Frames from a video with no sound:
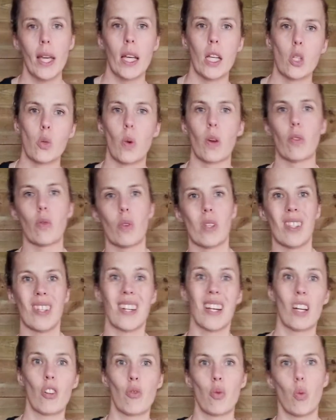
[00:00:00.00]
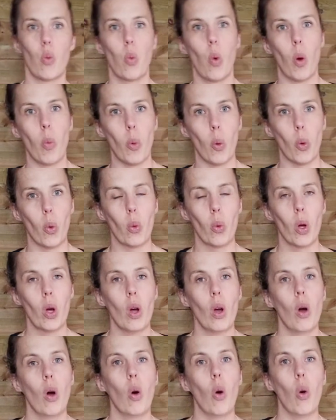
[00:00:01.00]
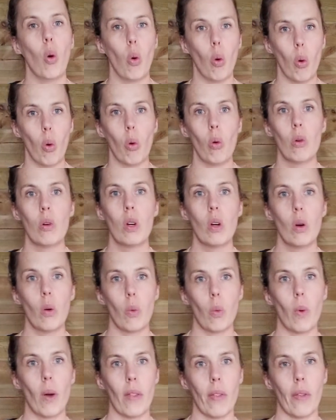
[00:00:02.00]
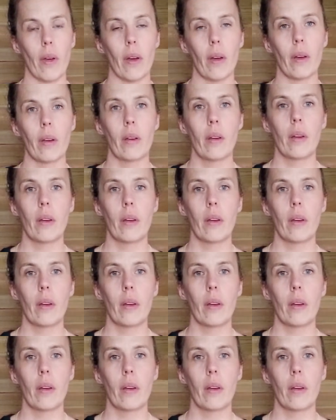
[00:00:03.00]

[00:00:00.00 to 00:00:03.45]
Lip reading: is whether it's a natural wobble or whether